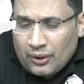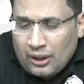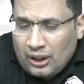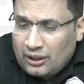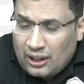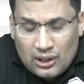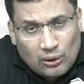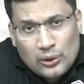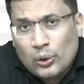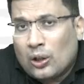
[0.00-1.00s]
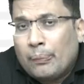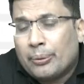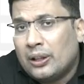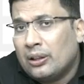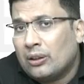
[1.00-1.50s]
that is also
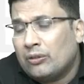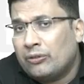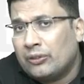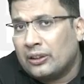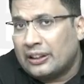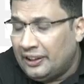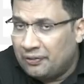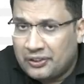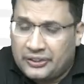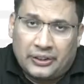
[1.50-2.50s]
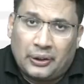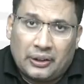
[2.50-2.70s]
component of grievous hurt.